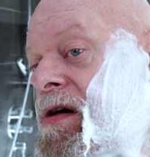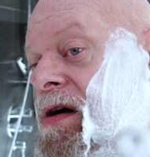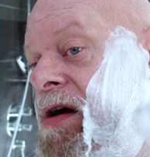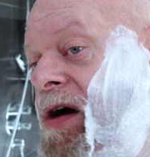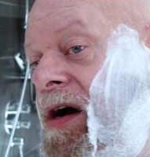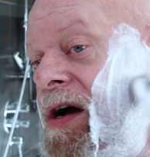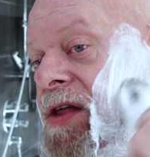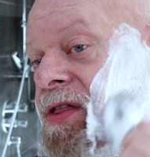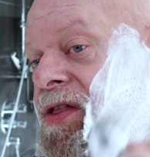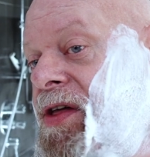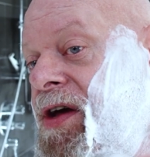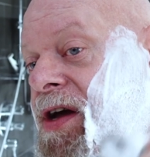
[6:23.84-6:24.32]

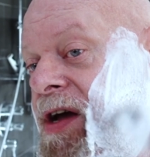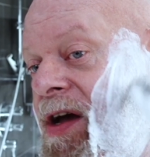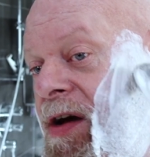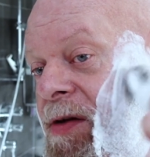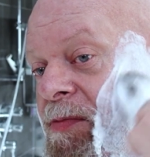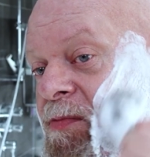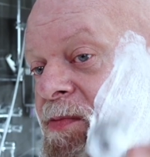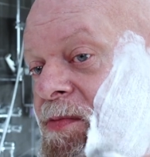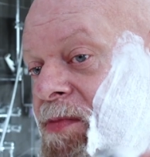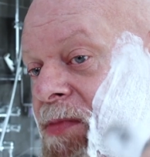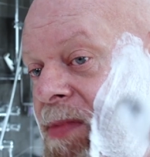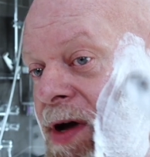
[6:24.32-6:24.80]
I think I
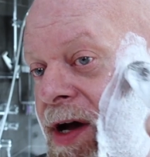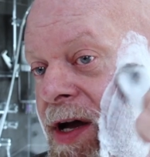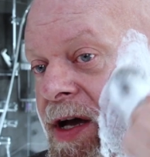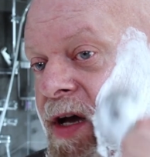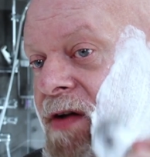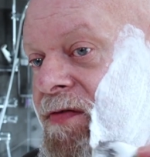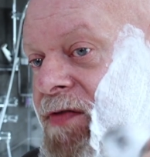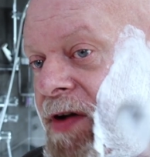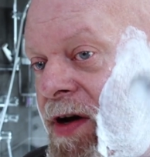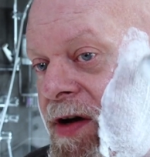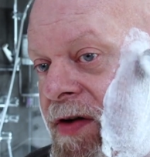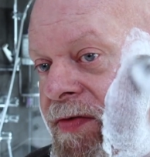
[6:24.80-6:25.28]
may
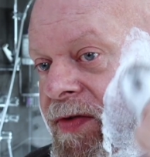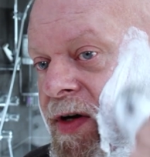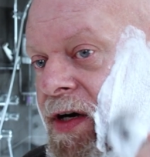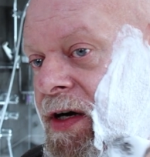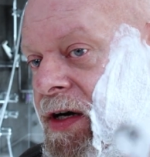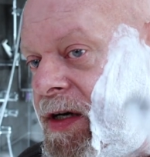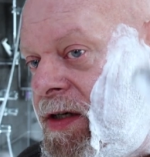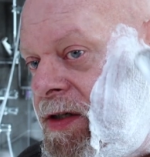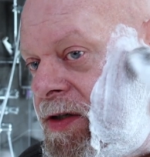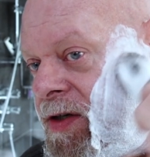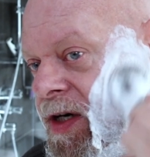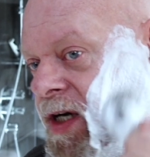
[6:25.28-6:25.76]
have
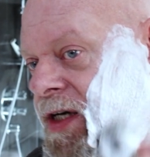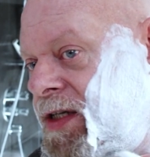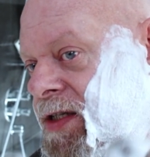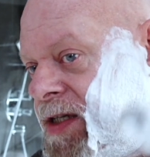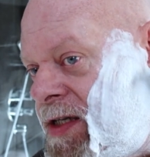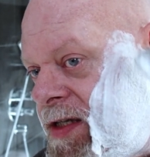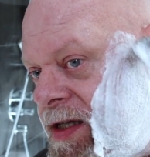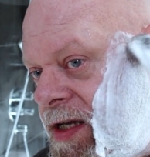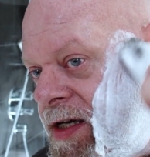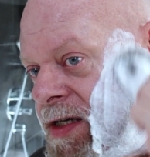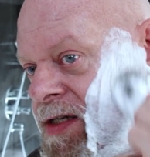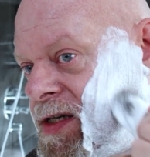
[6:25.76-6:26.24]

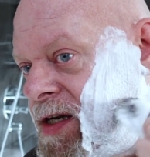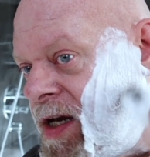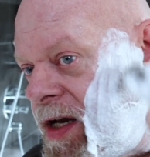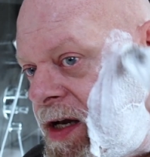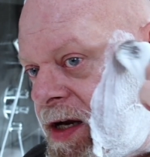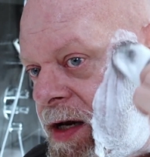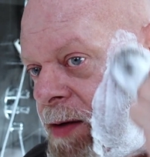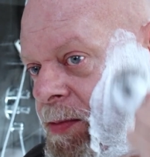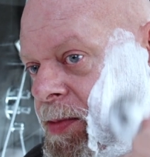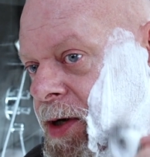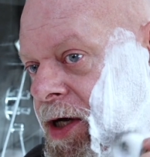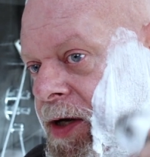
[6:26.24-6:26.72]
overhydrated this a
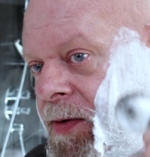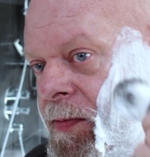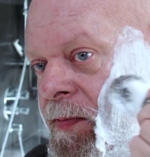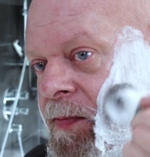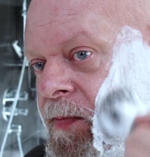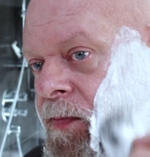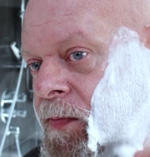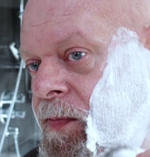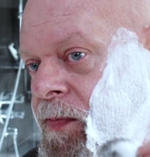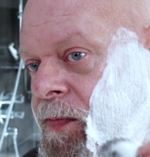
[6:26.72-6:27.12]
little bit.